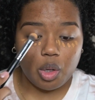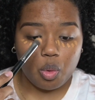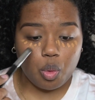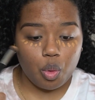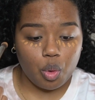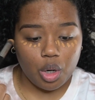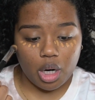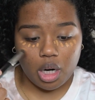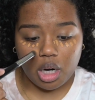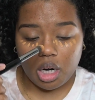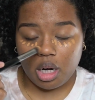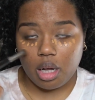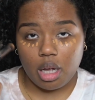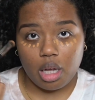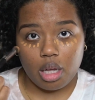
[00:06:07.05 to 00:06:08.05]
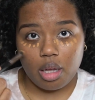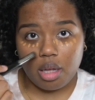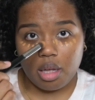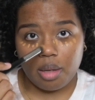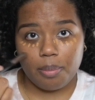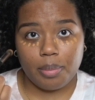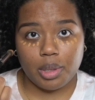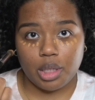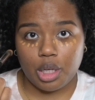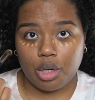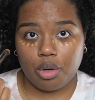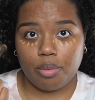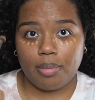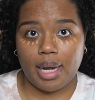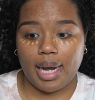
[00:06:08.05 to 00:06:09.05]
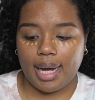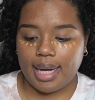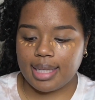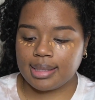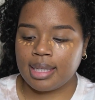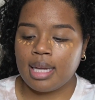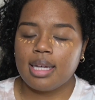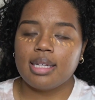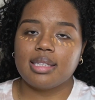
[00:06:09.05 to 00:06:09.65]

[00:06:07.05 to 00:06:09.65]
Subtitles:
or below my eyes.